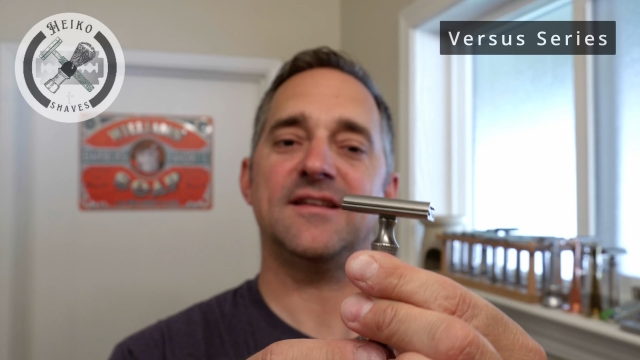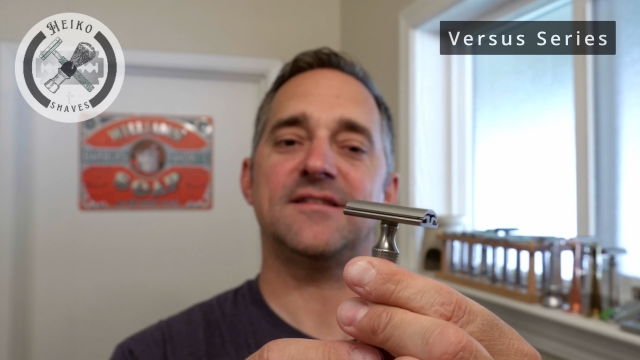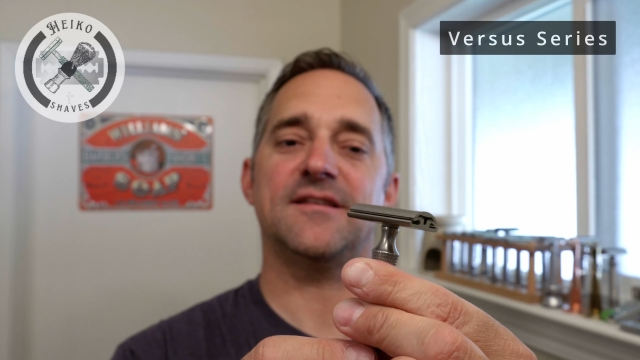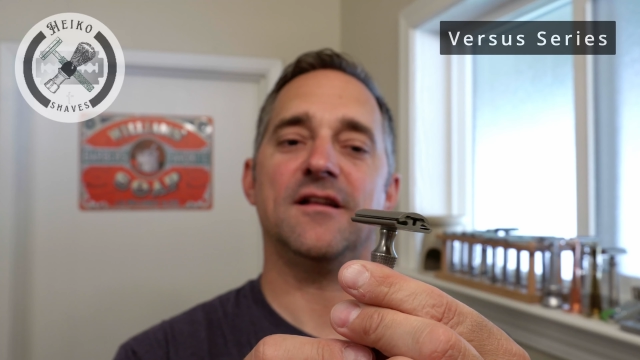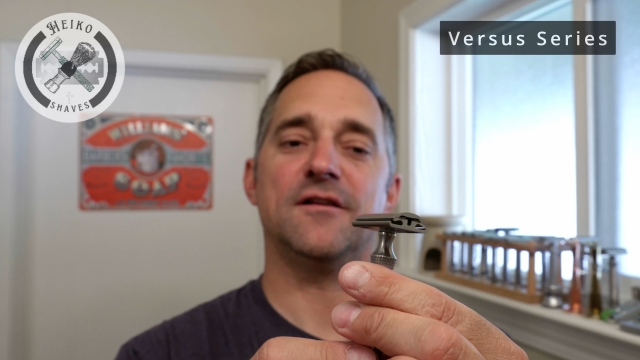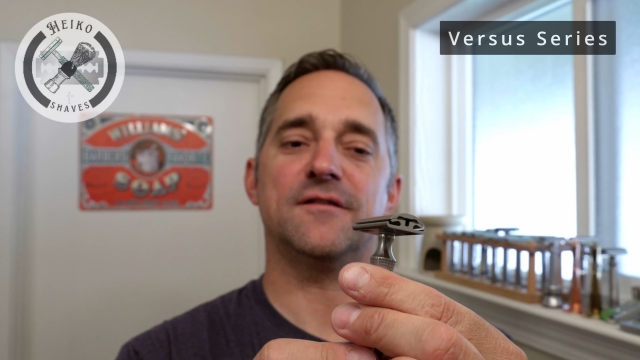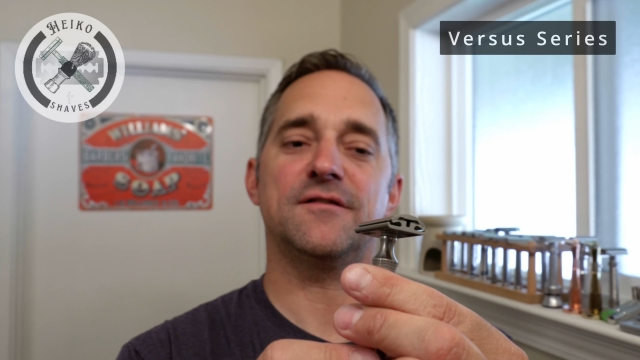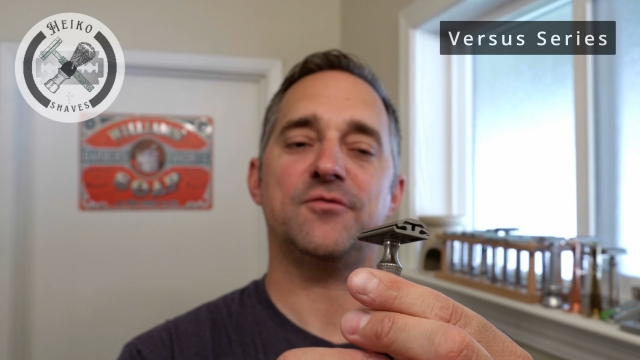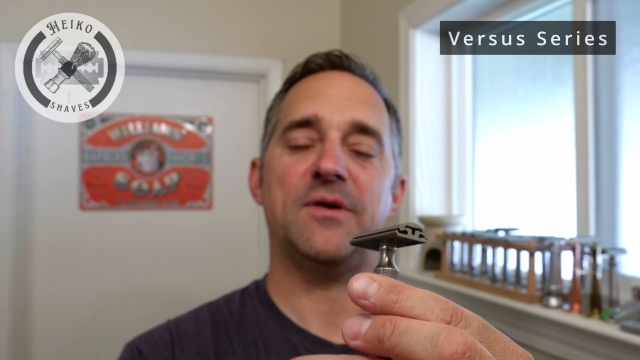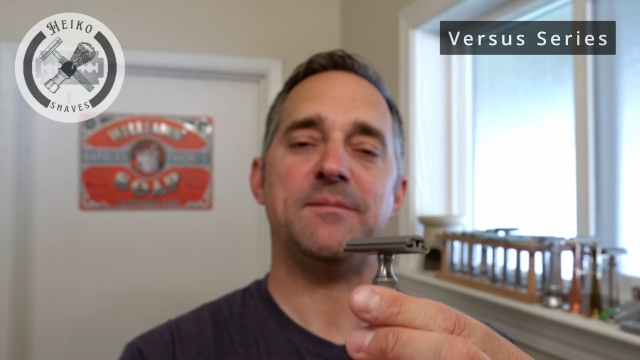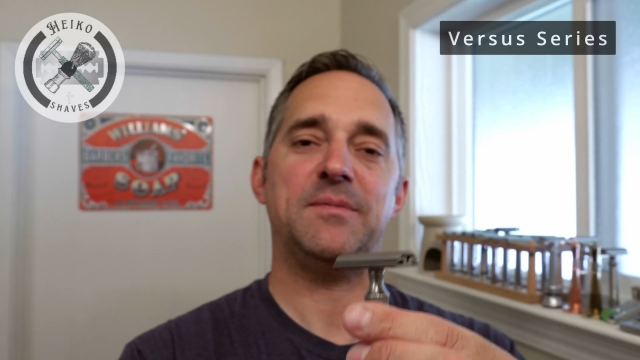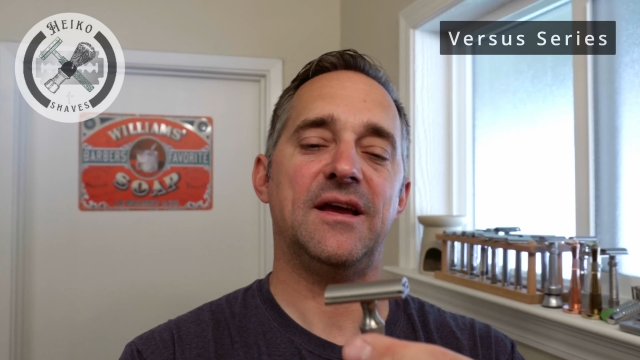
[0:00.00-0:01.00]
a little
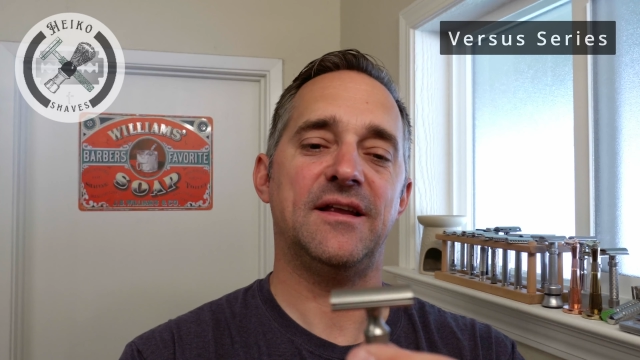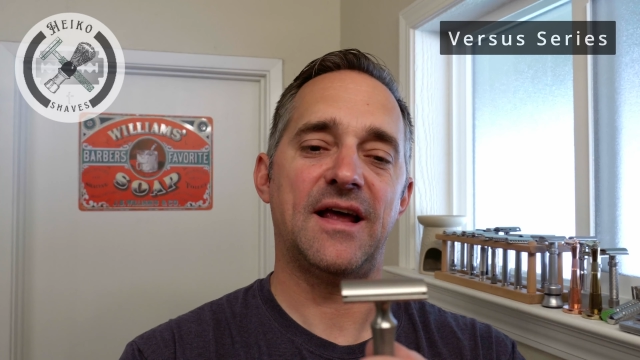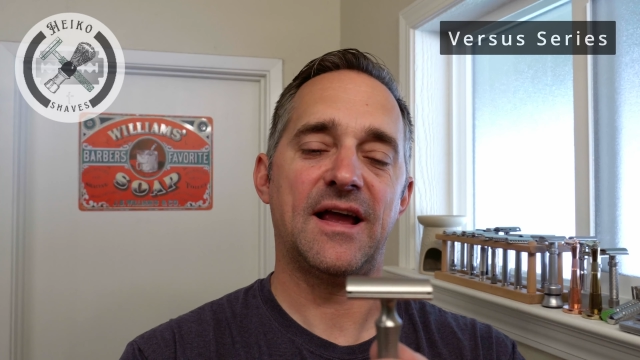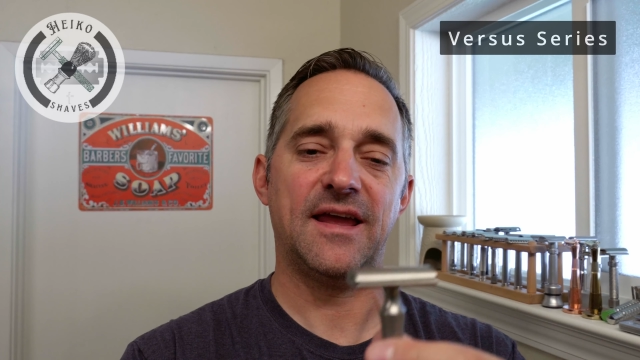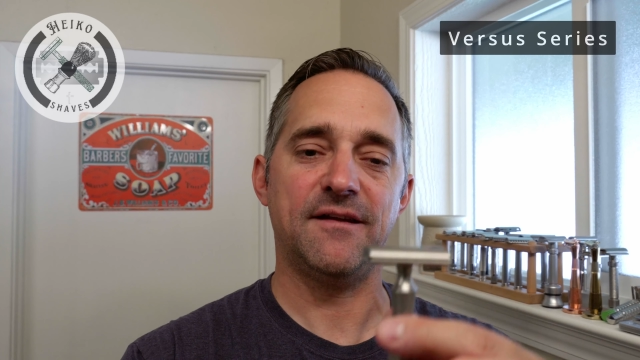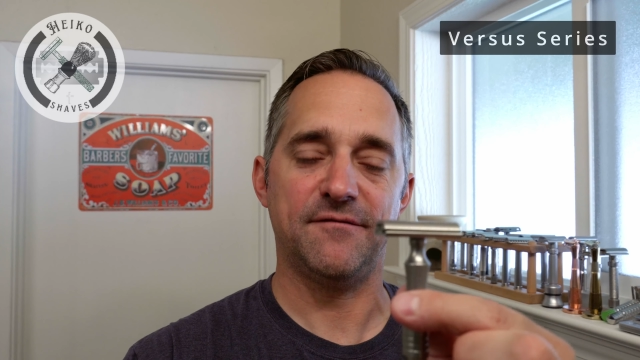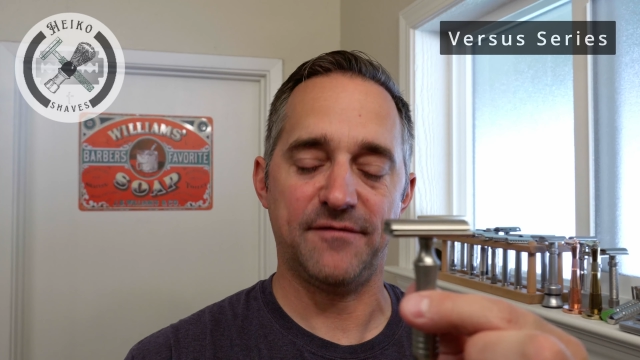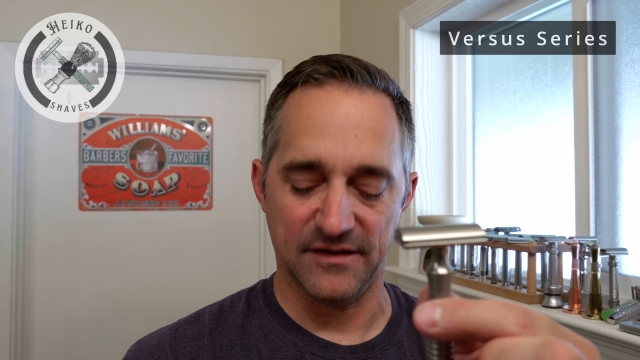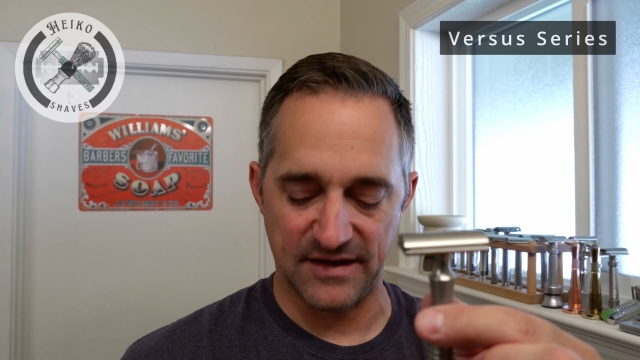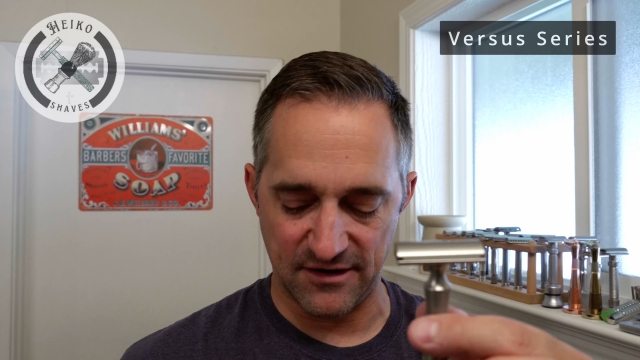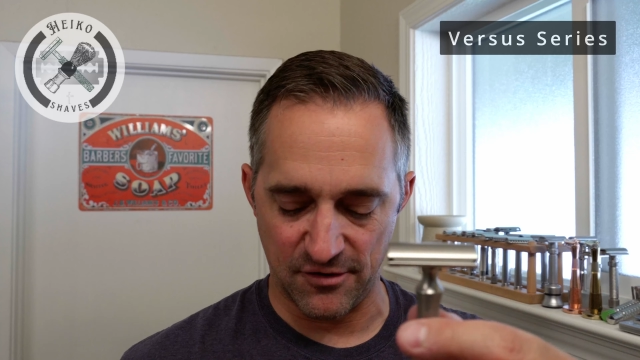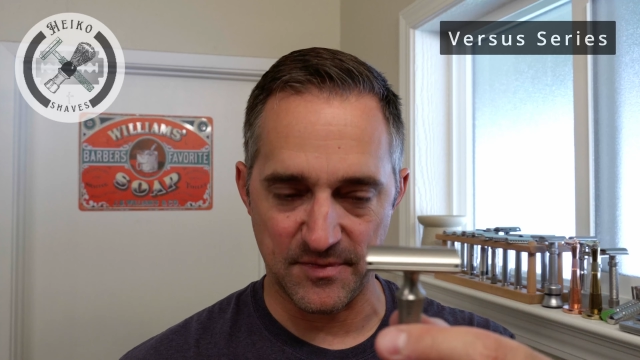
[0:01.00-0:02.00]
scrapey and I can feel
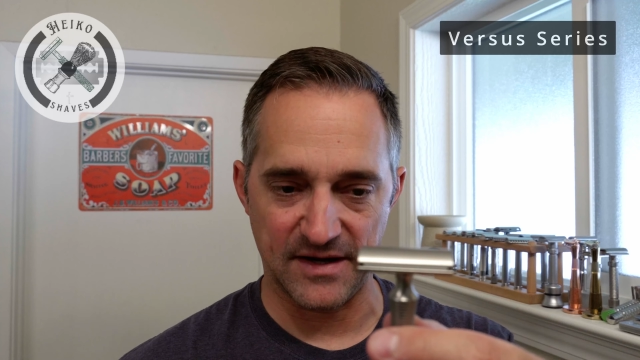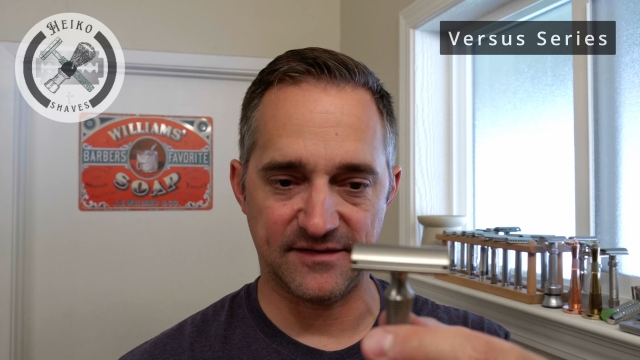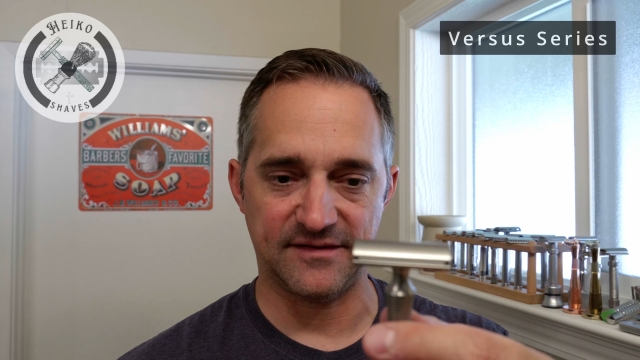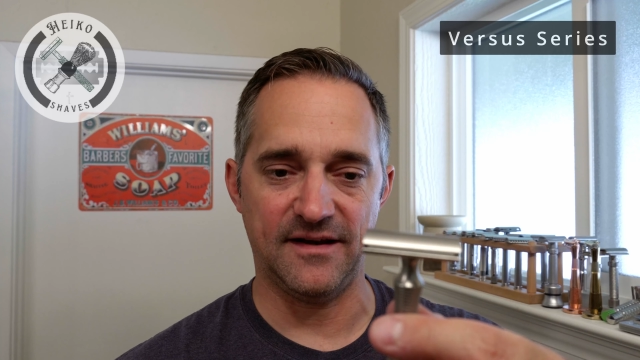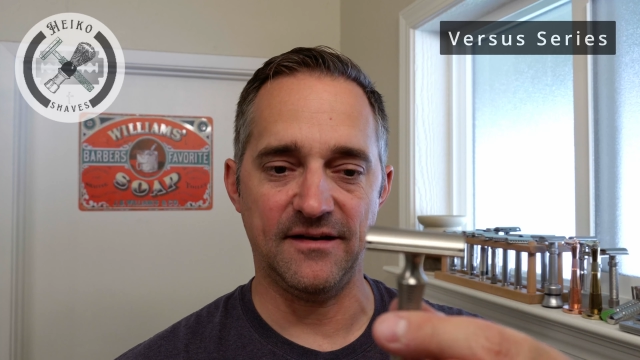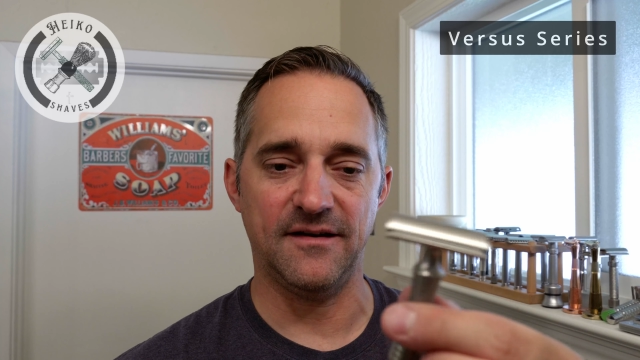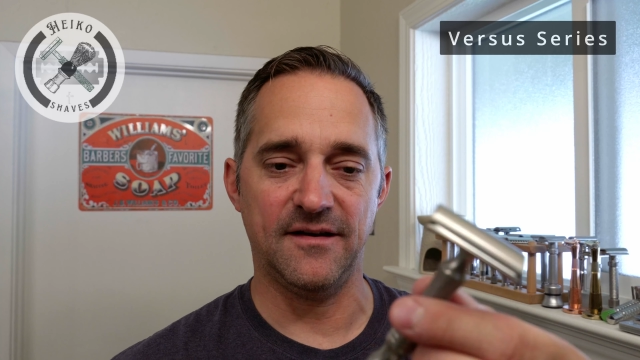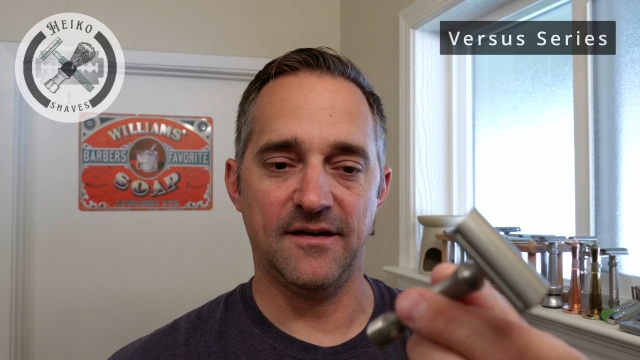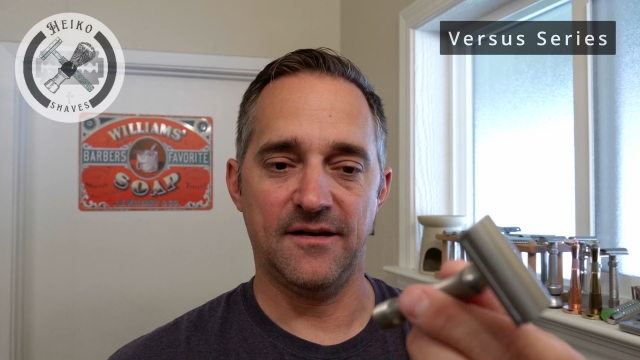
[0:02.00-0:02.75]
that on my skin.